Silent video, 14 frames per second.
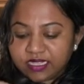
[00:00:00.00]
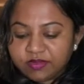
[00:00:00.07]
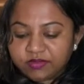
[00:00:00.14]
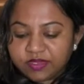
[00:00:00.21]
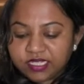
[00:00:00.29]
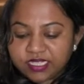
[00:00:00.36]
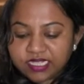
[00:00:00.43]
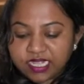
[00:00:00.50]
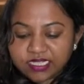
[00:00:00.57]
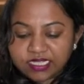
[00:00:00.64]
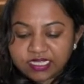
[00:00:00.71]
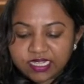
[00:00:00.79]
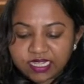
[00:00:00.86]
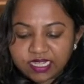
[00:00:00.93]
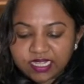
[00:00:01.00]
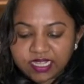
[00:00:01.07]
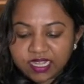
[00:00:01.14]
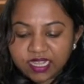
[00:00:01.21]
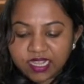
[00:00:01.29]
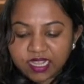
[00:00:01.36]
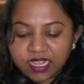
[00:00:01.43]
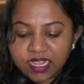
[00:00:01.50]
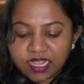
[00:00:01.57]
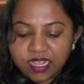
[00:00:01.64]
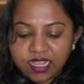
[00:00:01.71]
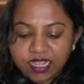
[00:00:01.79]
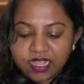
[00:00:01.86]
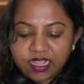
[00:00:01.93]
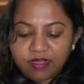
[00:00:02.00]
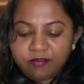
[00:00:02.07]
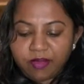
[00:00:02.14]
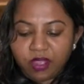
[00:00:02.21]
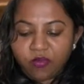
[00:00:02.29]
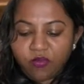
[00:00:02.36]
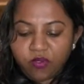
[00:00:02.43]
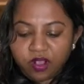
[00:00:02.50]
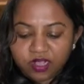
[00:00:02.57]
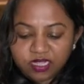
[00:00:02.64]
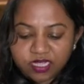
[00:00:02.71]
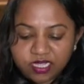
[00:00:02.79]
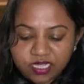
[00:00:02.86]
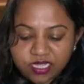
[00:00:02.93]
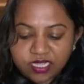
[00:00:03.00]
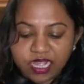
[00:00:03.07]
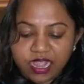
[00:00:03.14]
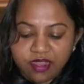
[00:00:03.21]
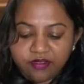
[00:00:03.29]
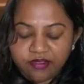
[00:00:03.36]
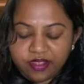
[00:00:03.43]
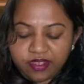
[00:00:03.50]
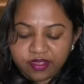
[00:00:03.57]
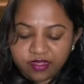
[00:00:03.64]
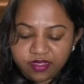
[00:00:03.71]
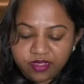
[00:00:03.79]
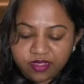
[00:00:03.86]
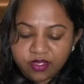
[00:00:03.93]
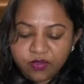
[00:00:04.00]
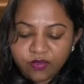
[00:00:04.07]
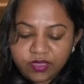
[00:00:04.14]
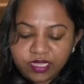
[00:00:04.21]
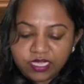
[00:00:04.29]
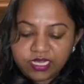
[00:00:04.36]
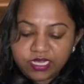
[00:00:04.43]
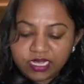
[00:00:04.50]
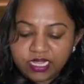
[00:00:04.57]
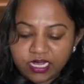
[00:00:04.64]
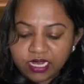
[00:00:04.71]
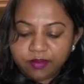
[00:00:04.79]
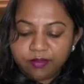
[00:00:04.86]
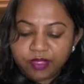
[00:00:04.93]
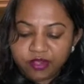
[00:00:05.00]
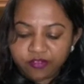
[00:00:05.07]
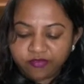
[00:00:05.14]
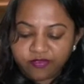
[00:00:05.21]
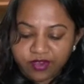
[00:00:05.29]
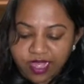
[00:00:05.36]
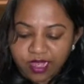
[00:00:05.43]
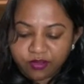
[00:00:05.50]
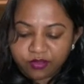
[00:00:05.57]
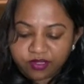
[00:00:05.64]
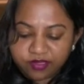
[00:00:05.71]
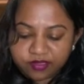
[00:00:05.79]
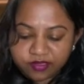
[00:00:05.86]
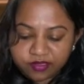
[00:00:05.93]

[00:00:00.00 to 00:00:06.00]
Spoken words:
just dusting my work area with a little bit of flour,